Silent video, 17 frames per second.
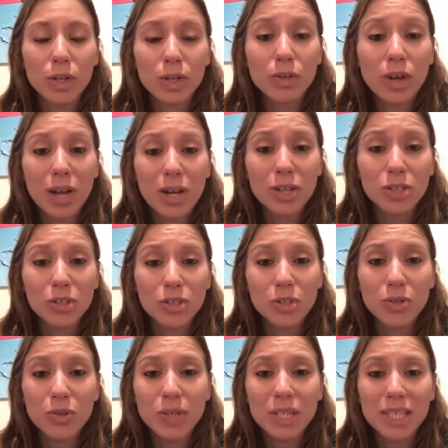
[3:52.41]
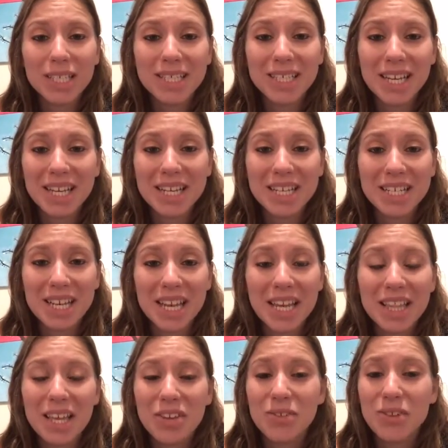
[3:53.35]
got to do in the day to day
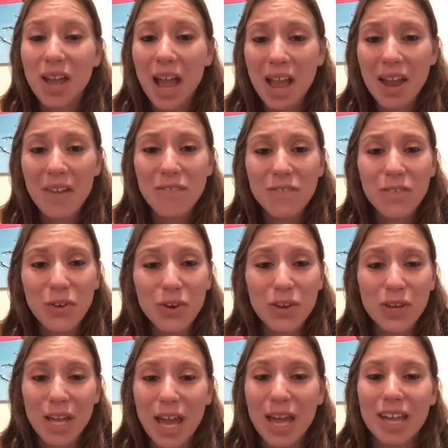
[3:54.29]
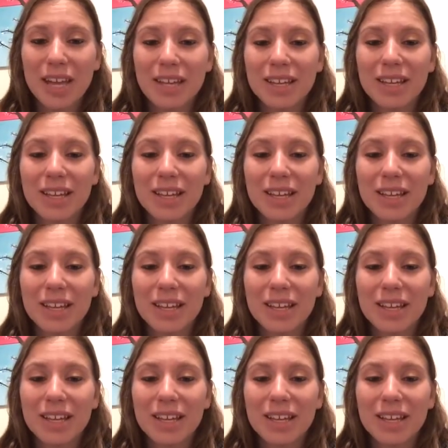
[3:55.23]
that you kind of forget,